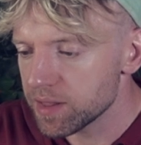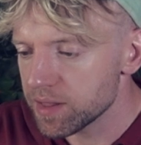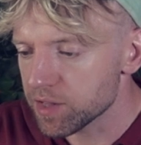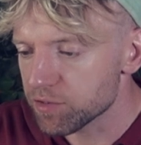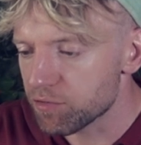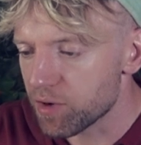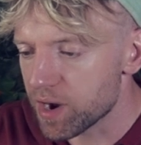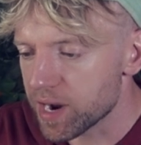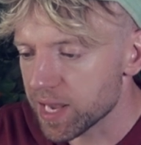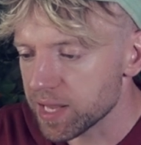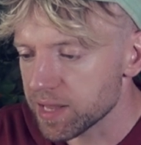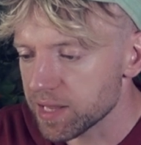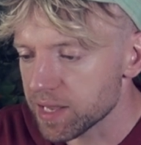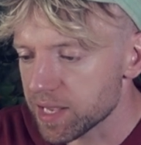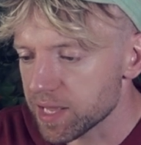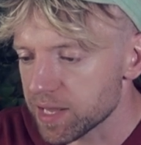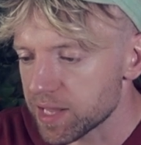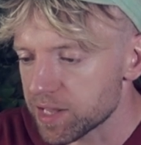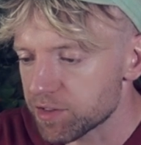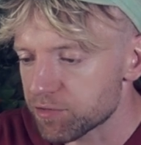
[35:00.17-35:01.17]
let's right
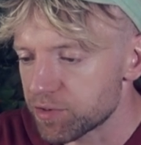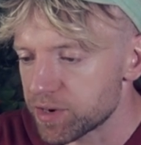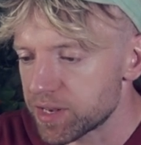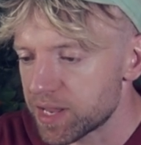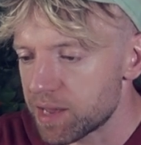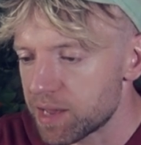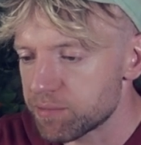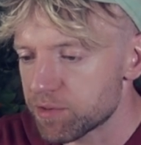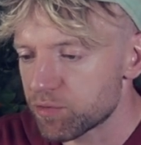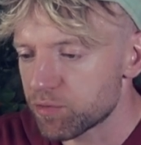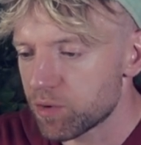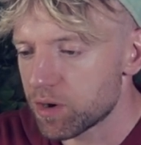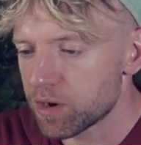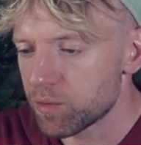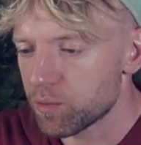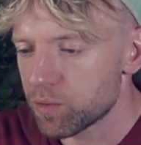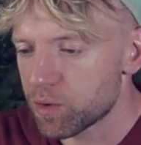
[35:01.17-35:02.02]
click, let's rename this one.